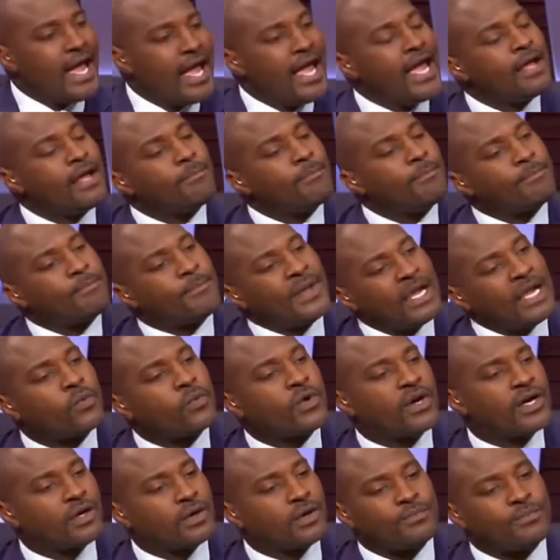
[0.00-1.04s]
And be
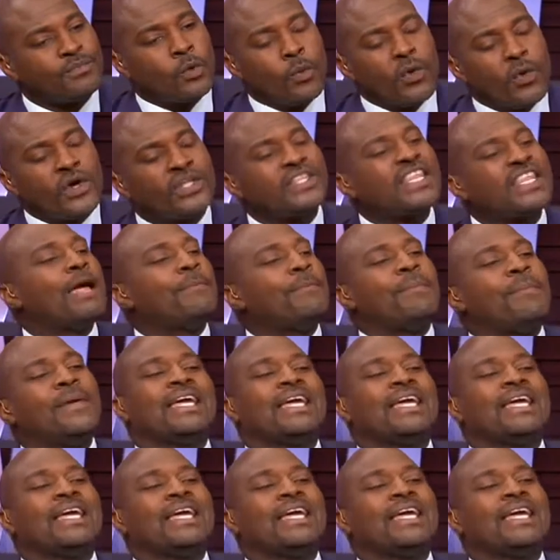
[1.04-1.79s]
real. Would they be